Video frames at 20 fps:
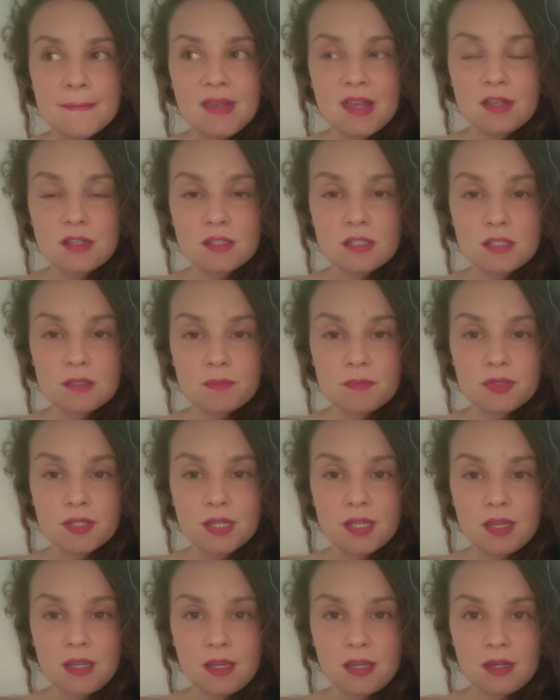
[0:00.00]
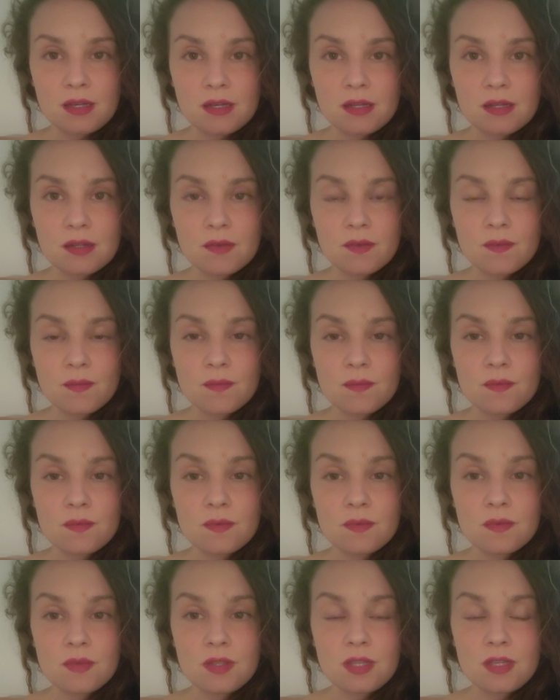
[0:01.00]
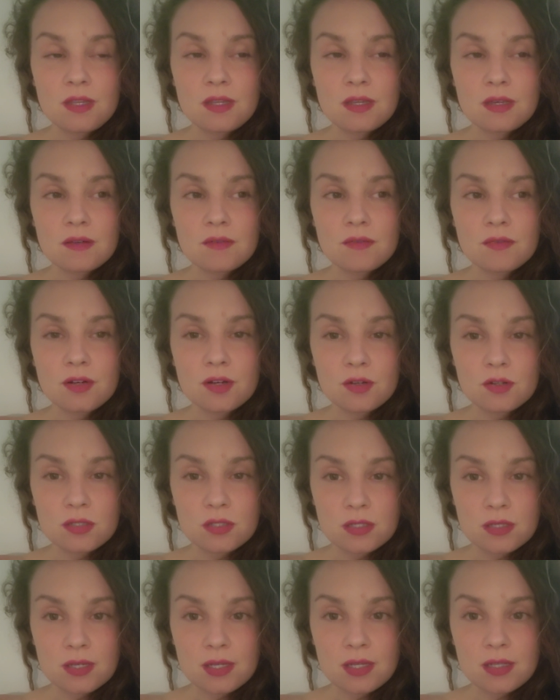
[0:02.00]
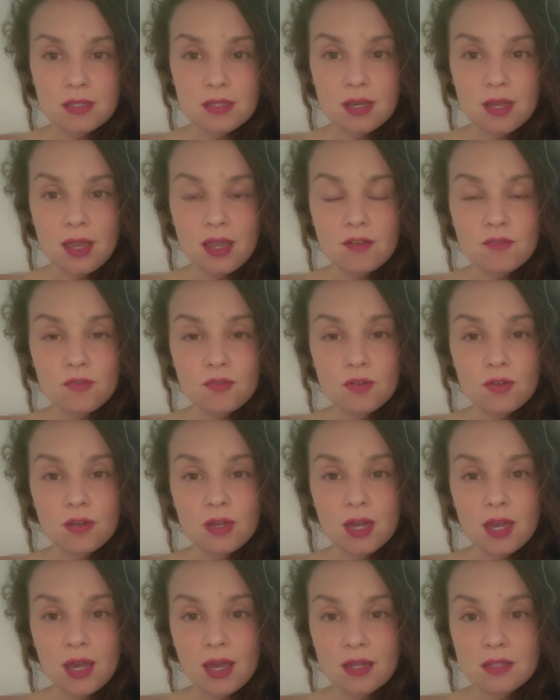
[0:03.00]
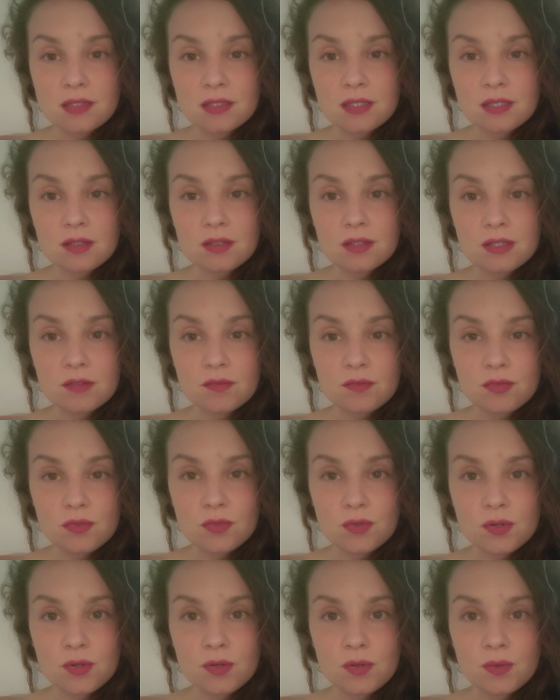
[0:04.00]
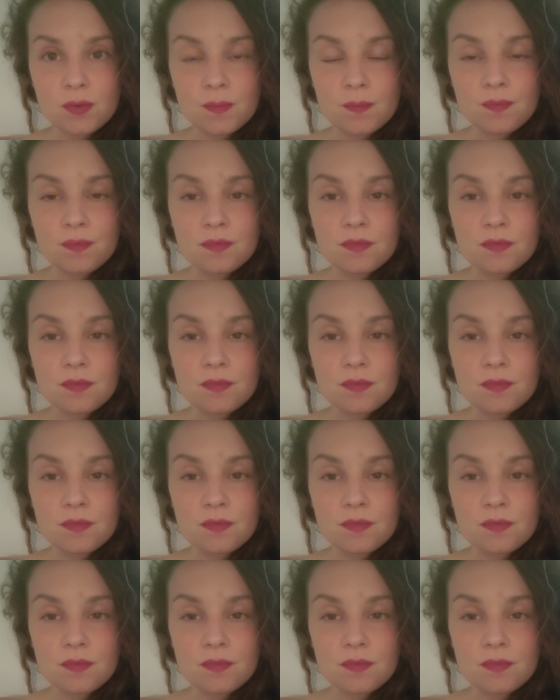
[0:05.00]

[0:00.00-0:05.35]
explain the adversity that I've had to live through.